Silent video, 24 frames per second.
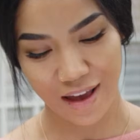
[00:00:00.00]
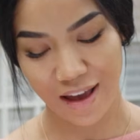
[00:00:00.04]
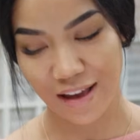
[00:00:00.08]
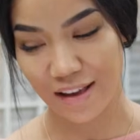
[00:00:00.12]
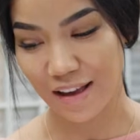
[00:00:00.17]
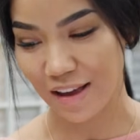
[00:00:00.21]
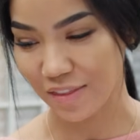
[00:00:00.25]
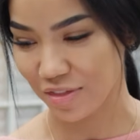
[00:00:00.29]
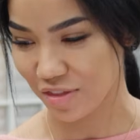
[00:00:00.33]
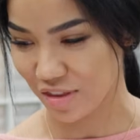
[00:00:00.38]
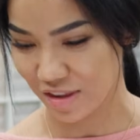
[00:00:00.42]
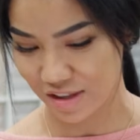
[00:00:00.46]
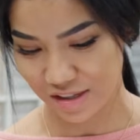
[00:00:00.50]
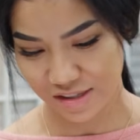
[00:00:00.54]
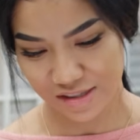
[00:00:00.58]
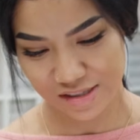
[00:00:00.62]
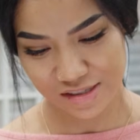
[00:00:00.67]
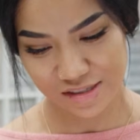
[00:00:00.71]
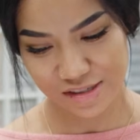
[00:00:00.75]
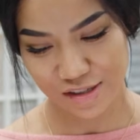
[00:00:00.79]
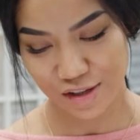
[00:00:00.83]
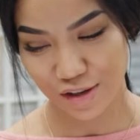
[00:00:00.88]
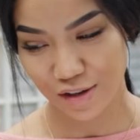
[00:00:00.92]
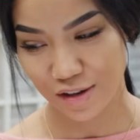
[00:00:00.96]
I got
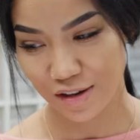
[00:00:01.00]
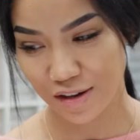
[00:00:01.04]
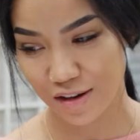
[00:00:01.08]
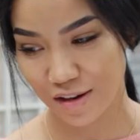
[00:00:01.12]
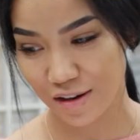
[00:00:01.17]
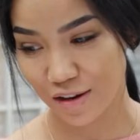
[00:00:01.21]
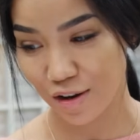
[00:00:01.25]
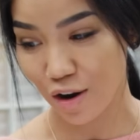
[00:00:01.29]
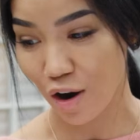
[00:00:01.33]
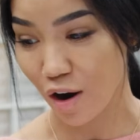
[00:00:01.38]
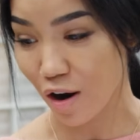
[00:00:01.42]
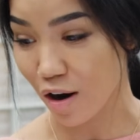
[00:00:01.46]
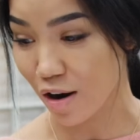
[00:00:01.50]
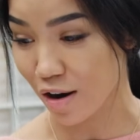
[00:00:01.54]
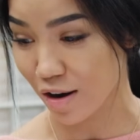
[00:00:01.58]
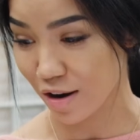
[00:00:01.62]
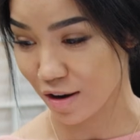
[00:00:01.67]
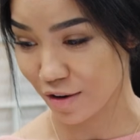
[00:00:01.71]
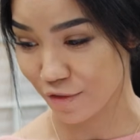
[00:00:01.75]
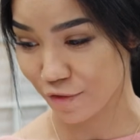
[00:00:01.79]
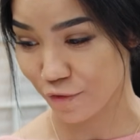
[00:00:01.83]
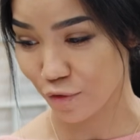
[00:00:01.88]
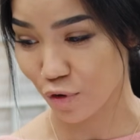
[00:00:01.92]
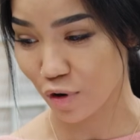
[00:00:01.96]
this
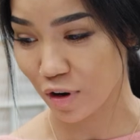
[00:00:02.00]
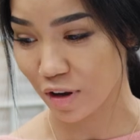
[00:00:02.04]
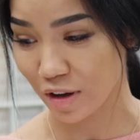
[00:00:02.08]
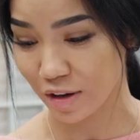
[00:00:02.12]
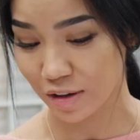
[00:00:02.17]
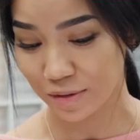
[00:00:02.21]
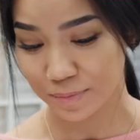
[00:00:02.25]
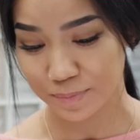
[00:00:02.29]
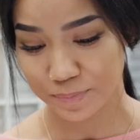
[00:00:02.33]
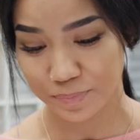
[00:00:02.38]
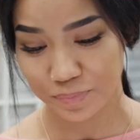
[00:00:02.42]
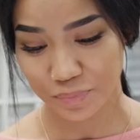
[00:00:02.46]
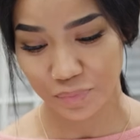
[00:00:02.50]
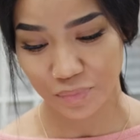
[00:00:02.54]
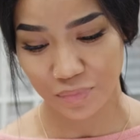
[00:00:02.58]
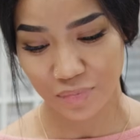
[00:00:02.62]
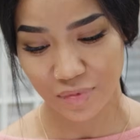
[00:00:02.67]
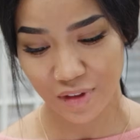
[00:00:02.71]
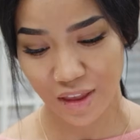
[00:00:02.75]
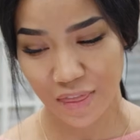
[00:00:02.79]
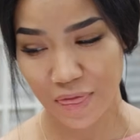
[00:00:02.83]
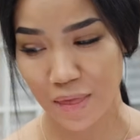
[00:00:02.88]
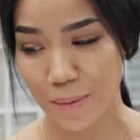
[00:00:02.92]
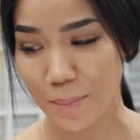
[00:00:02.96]
card for
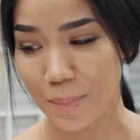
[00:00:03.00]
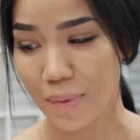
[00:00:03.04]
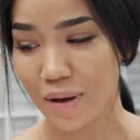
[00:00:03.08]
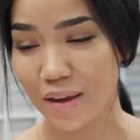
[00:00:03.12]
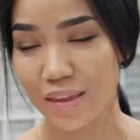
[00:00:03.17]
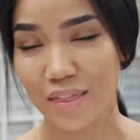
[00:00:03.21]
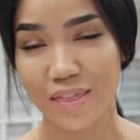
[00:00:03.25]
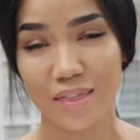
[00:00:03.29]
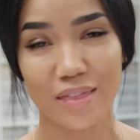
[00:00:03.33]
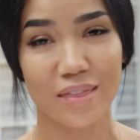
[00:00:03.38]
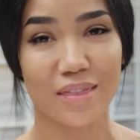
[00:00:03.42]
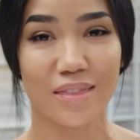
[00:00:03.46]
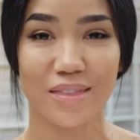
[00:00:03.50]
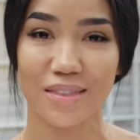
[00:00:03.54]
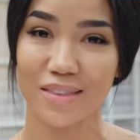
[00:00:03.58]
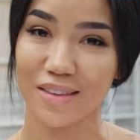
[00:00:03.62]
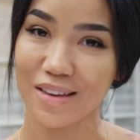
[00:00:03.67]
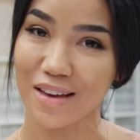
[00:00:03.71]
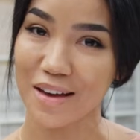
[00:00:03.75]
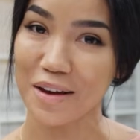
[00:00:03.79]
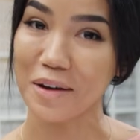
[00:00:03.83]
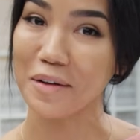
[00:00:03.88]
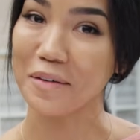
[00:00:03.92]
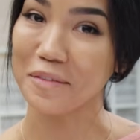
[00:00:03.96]
the month
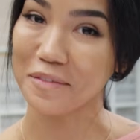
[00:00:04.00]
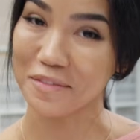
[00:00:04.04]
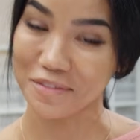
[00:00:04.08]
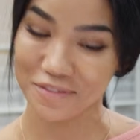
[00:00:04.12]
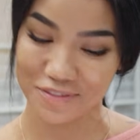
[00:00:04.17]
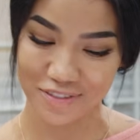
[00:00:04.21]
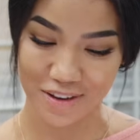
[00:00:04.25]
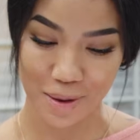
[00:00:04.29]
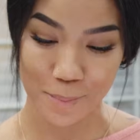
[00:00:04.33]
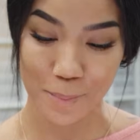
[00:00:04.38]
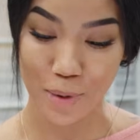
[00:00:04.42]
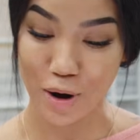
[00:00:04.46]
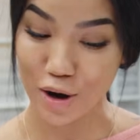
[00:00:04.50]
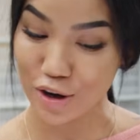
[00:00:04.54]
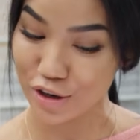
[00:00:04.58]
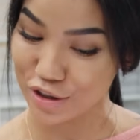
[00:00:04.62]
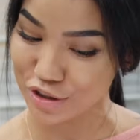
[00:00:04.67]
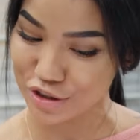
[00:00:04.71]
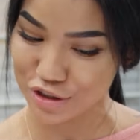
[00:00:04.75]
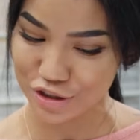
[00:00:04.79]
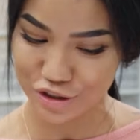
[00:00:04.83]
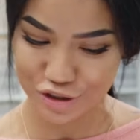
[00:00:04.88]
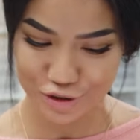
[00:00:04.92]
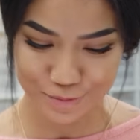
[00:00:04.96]
of
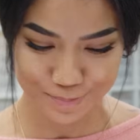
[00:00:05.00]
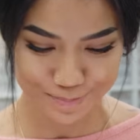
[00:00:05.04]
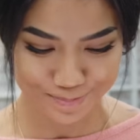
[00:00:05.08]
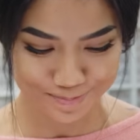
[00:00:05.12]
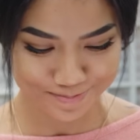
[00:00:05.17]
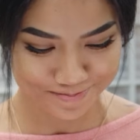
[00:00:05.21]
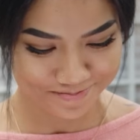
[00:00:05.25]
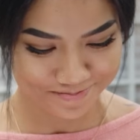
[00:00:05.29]
March.